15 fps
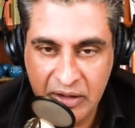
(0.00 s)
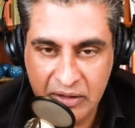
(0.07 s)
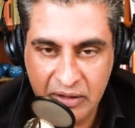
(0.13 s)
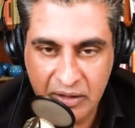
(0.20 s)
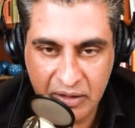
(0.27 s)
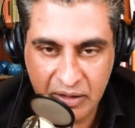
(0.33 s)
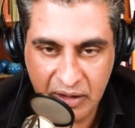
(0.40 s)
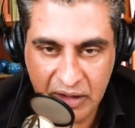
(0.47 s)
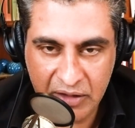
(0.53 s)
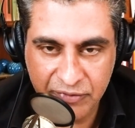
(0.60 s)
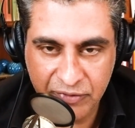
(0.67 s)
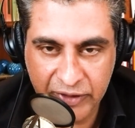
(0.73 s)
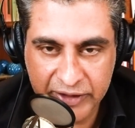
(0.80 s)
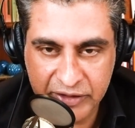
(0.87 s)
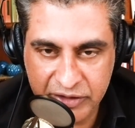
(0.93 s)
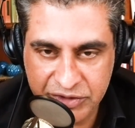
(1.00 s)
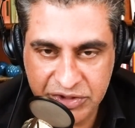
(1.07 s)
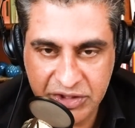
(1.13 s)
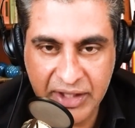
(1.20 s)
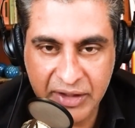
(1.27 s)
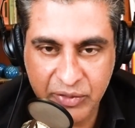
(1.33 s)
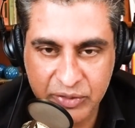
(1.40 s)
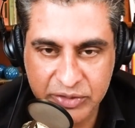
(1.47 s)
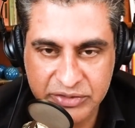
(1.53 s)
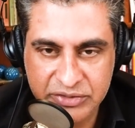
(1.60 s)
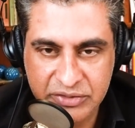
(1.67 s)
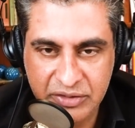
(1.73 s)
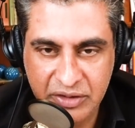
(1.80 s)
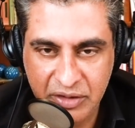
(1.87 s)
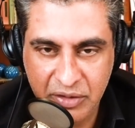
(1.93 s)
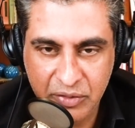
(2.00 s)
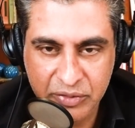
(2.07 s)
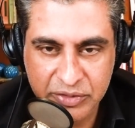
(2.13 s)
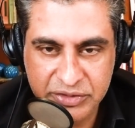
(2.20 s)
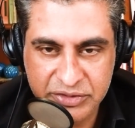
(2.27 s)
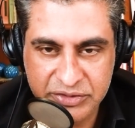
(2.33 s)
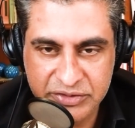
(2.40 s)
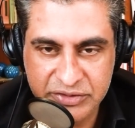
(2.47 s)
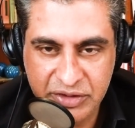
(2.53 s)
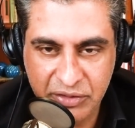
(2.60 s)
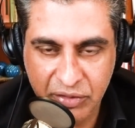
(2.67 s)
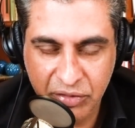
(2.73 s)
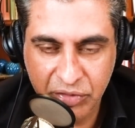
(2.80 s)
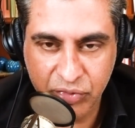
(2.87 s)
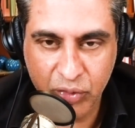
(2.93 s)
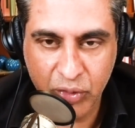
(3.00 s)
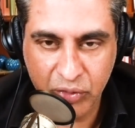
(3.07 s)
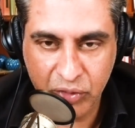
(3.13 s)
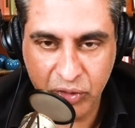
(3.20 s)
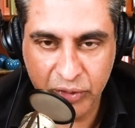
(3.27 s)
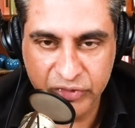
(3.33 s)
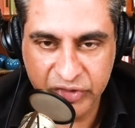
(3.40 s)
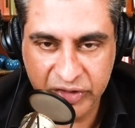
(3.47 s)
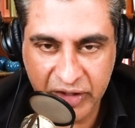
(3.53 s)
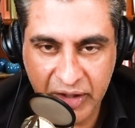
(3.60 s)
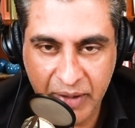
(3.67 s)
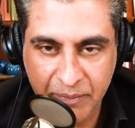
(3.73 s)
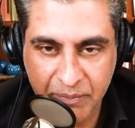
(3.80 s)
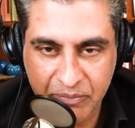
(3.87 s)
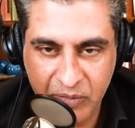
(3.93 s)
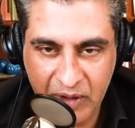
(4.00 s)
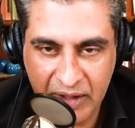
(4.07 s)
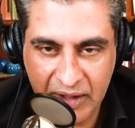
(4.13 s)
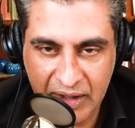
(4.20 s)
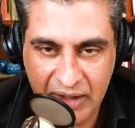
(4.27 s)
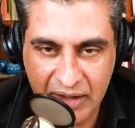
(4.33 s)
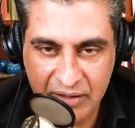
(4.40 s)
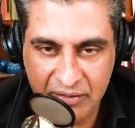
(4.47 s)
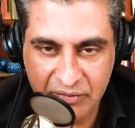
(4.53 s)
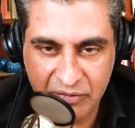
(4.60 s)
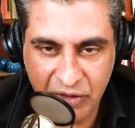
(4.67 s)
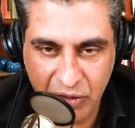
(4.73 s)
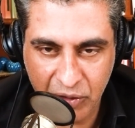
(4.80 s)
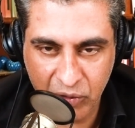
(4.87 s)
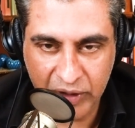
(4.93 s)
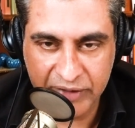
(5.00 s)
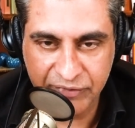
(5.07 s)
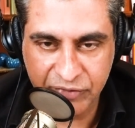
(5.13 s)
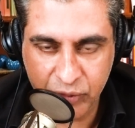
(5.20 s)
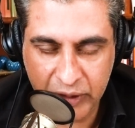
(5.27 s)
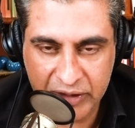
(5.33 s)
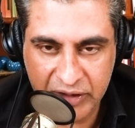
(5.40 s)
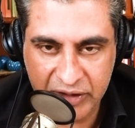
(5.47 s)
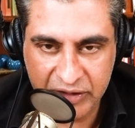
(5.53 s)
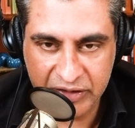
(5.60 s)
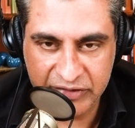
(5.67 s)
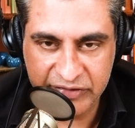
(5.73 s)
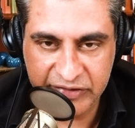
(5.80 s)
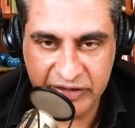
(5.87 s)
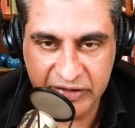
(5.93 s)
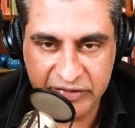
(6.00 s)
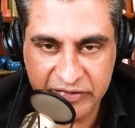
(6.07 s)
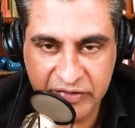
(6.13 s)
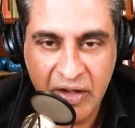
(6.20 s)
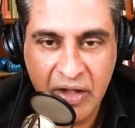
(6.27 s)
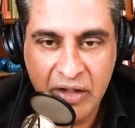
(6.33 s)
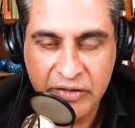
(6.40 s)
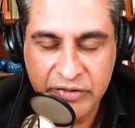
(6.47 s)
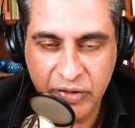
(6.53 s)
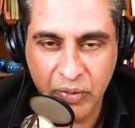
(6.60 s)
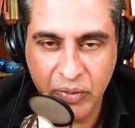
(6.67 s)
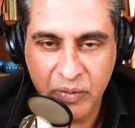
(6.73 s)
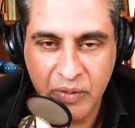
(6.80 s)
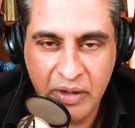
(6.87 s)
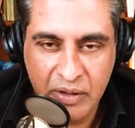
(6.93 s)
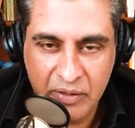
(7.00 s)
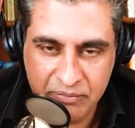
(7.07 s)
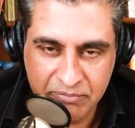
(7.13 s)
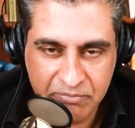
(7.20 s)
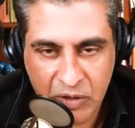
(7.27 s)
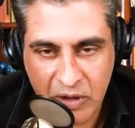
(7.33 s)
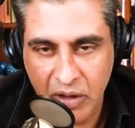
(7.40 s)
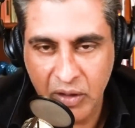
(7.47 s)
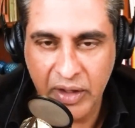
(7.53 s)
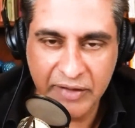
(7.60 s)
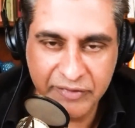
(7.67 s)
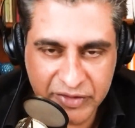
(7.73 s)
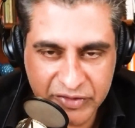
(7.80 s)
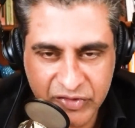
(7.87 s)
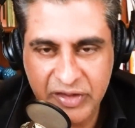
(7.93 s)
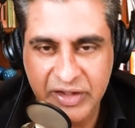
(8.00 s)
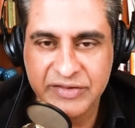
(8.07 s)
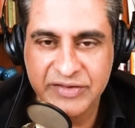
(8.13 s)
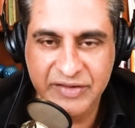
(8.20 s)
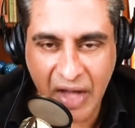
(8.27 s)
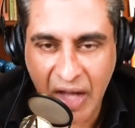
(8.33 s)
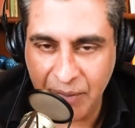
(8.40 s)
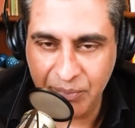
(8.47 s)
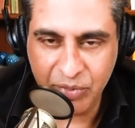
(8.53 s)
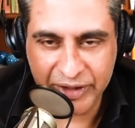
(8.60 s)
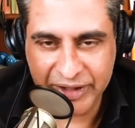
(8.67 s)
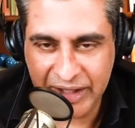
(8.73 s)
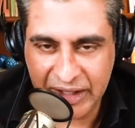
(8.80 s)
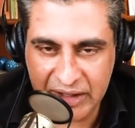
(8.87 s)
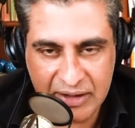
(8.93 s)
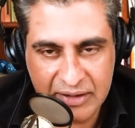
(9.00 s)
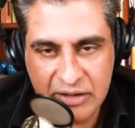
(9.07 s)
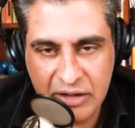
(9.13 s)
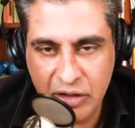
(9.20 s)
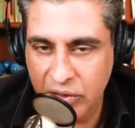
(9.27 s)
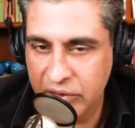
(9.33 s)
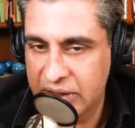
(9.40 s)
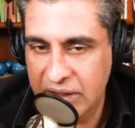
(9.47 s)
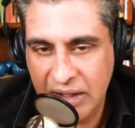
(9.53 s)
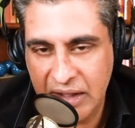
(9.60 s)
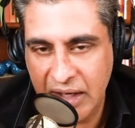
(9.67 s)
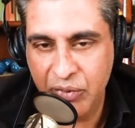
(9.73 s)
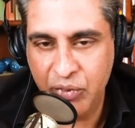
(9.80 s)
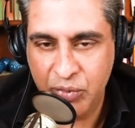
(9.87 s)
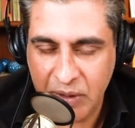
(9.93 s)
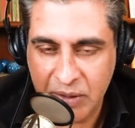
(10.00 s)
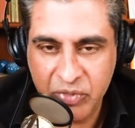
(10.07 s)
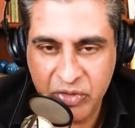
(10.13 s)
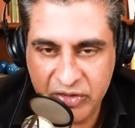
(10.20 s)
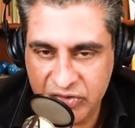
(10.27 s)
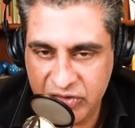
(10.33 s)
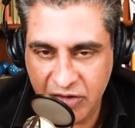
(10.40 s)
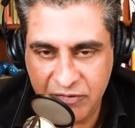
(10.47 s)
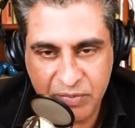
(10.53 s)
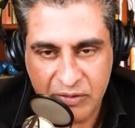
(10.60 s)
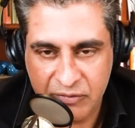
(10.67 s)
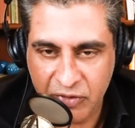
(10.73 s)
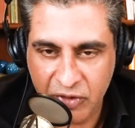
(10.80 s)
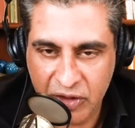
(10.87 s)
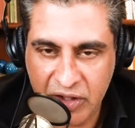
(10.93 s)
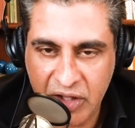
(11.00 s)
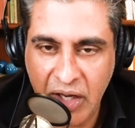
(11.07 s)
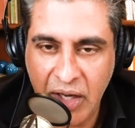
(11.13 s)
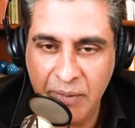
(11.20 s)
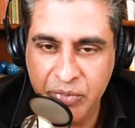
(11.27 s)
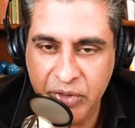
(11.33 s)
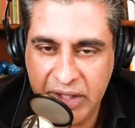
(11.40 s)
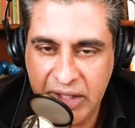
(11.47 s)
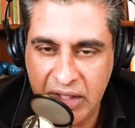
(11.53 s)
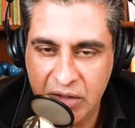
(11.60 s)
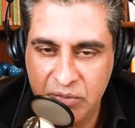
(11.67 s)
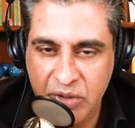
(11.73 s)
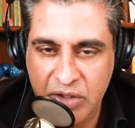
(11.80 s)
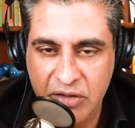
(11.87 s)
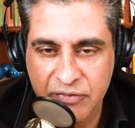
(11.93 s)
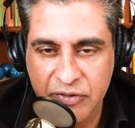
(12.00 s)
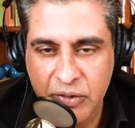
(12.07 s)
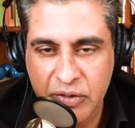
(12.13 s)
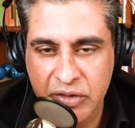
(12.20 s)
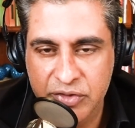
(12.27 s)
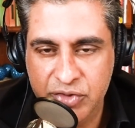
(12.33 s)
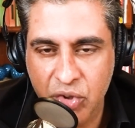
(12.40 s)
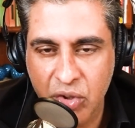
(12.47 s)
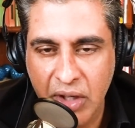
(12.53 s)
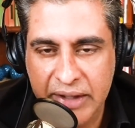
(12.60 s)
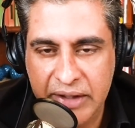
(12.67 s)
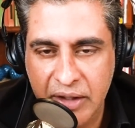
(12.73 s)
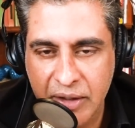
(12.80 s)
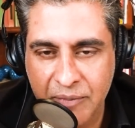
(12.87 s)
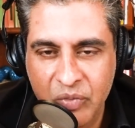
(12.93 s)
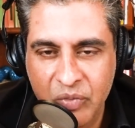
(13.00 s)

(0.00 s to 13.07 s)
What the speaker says: anaphylactic shock, which is, throat closing up and, life-threatening disease. So, obviously it's complicated, and I remember this stuff being very complicated, but if you can try to